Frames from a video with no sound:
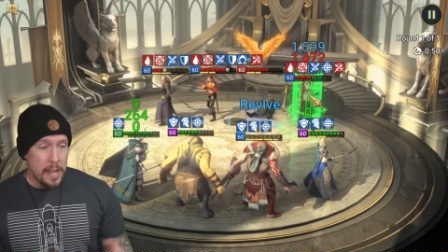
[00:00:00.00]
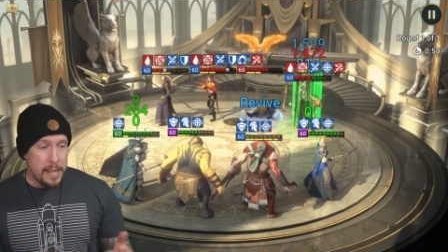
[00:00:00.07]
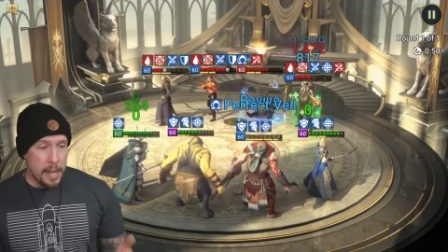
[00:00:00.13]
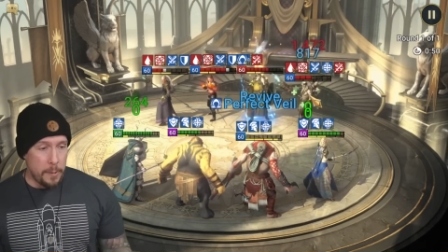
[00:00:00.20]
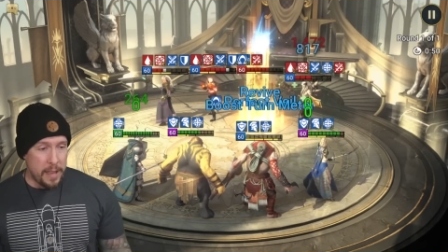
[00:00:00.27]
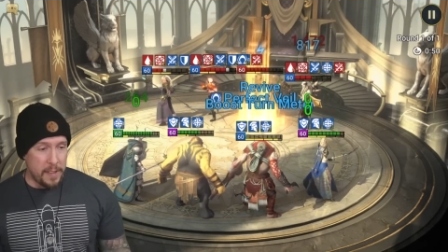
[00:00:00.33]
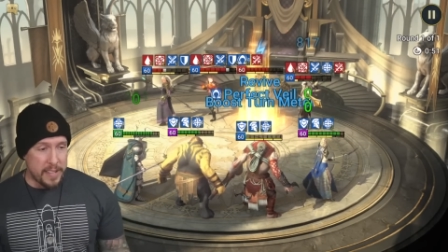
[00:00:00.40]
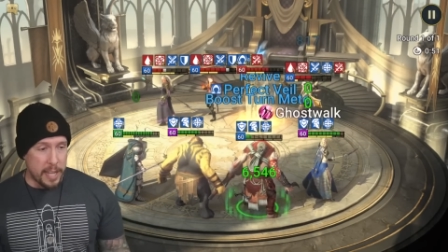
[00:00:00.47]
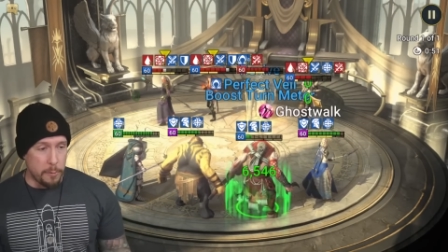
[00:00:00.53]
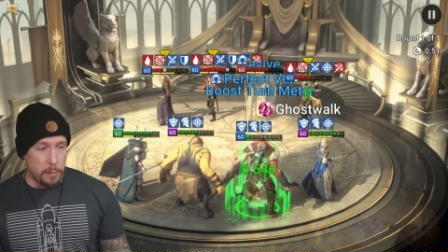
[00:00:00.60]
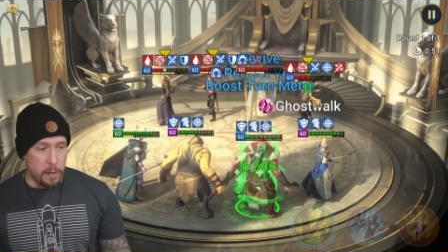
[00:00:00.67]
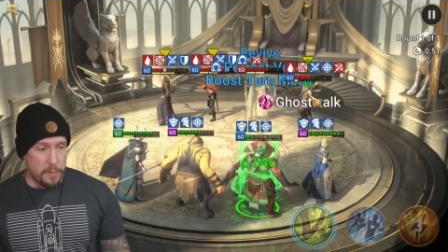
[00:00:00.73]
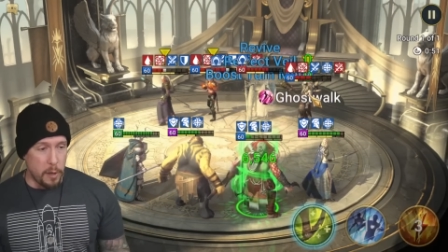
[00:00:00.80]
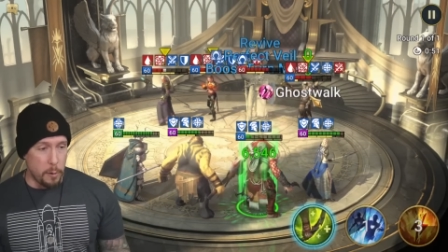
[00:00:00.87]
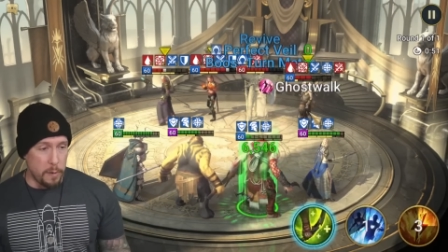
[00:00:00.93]
Now we have to get
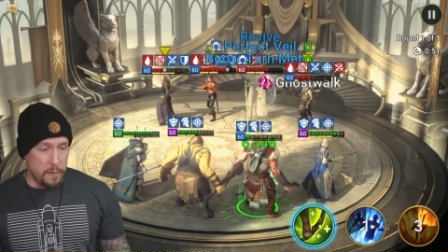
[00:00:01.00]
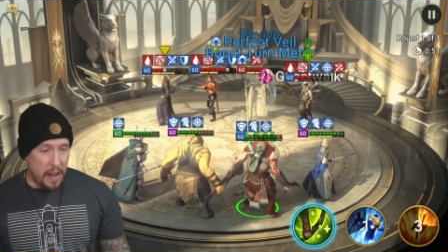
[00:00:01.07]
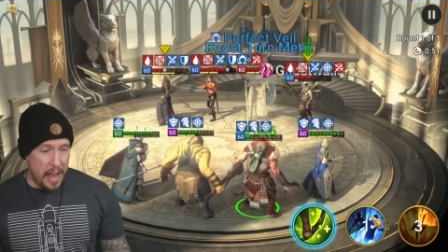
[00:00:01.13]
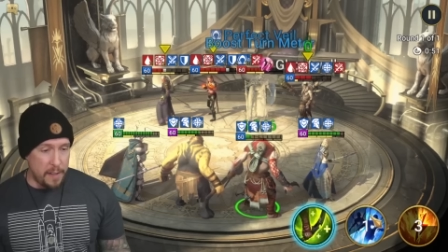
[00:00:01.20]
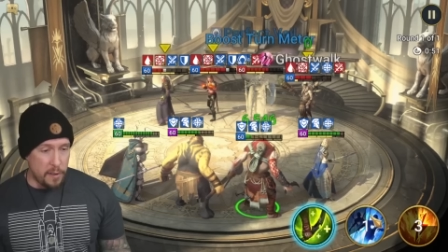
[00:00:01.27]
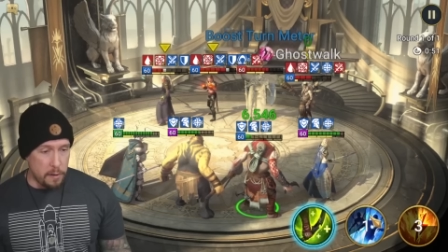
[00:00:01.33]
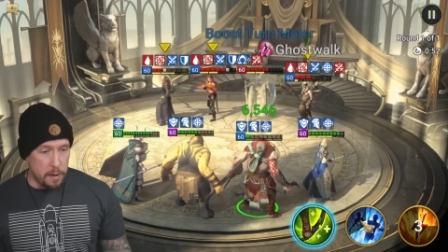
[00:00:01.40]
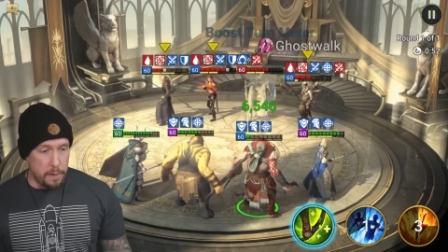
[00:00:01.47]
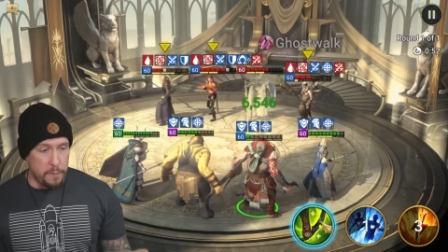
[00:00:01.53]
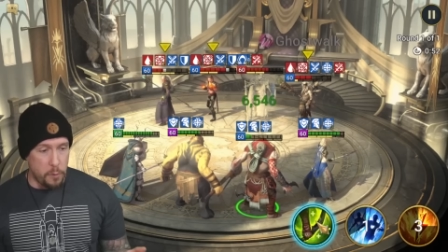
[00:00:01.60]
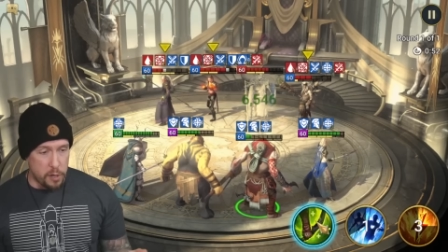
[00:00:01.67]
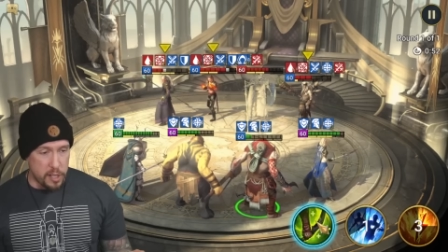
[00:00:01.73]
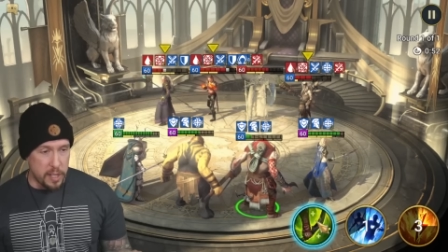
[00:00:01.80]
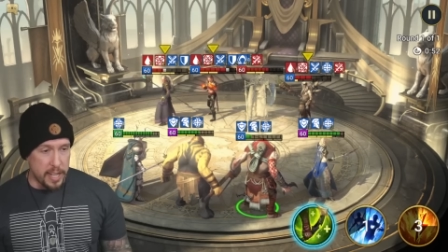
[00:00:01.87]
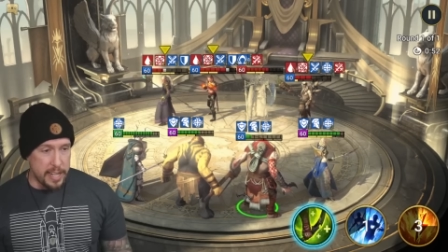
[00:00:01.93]
rid of their Reviver.
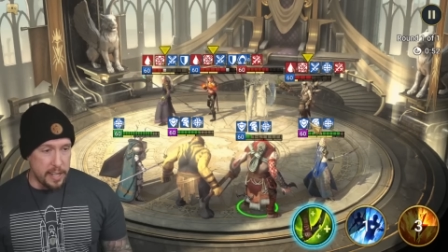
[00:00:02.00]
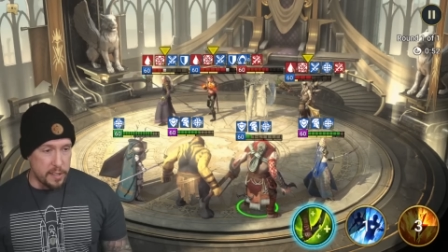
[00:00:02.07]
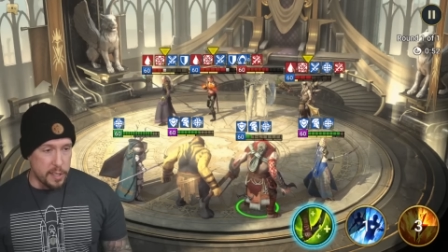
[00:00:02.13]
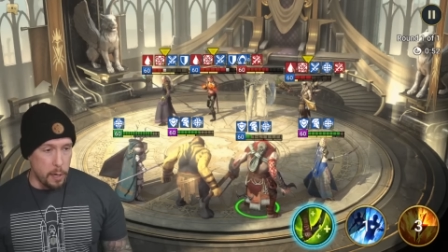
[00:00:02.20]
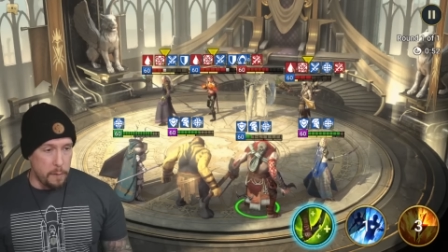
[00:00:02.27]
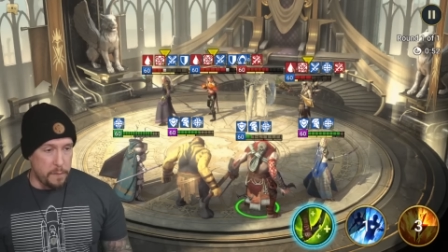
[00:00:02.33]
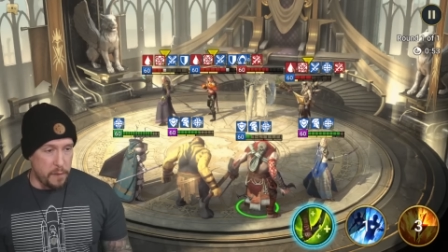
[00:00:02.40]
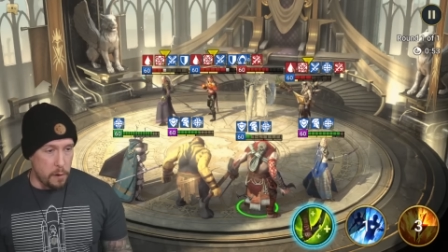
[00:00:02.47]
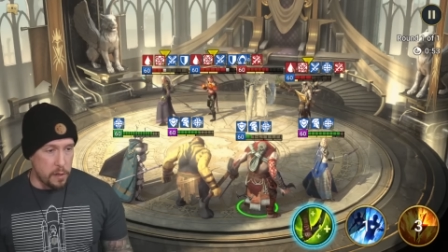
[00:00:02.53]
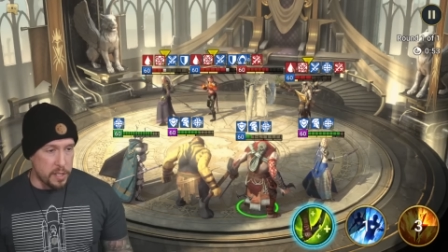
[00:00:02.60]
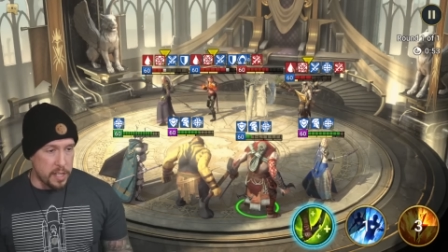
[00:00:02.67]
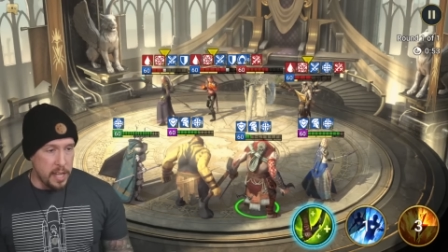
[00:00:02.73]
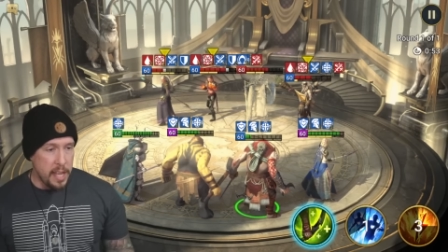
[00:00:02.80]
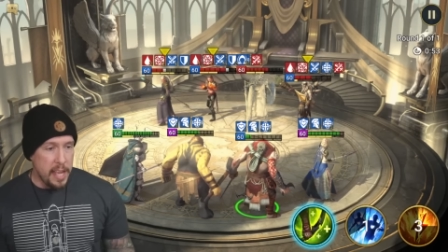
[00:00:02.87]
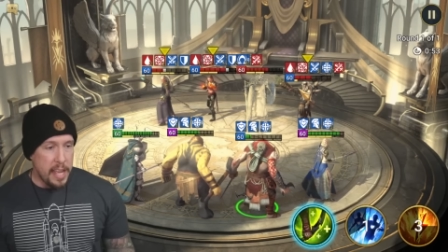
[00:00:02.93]
Unfortunately, he does go
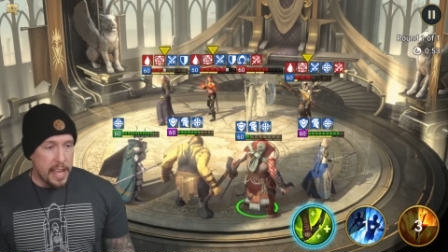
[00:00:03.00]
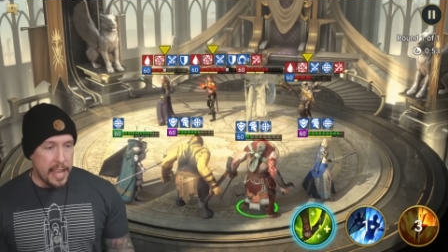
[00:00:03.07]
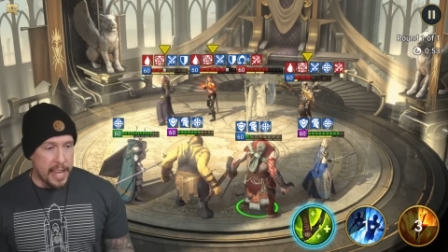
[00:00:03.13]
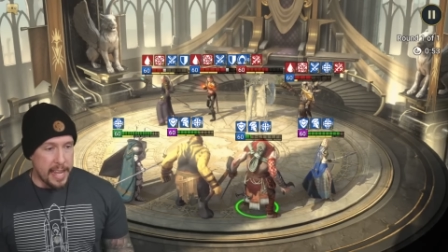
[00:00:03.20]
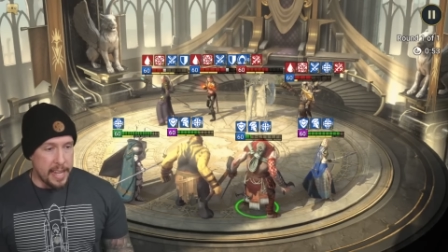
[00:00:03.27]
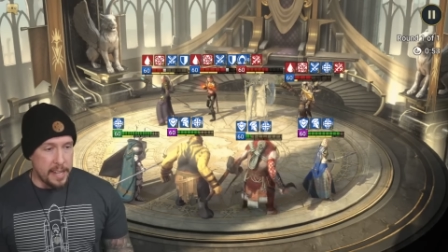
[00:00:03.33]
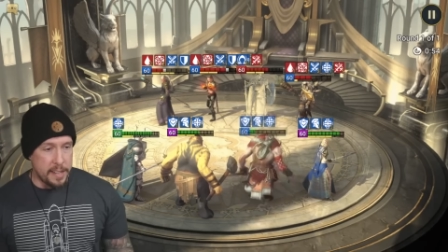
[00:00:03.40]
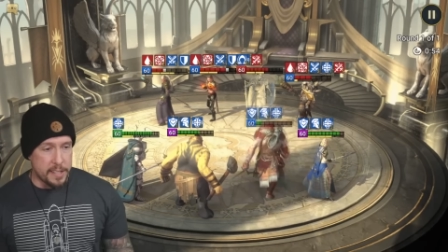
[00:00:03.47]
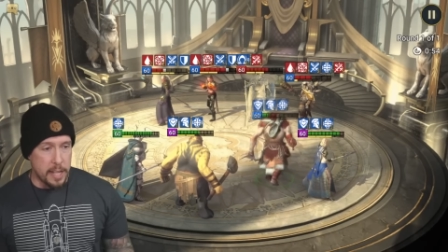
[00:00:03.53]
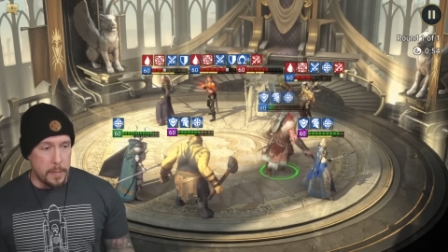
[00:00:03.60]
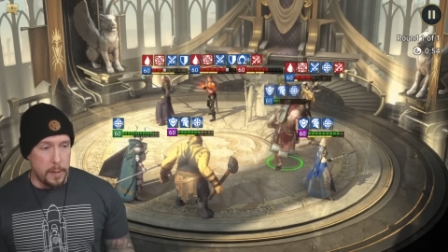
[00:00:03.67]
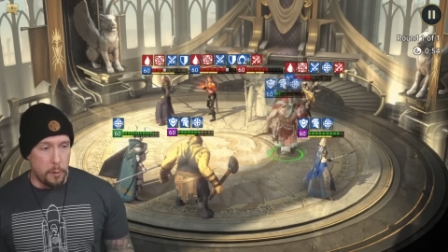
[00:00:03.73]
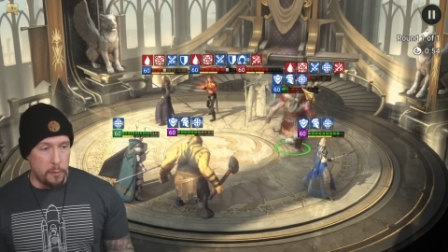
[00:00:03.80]
first, and it's going to be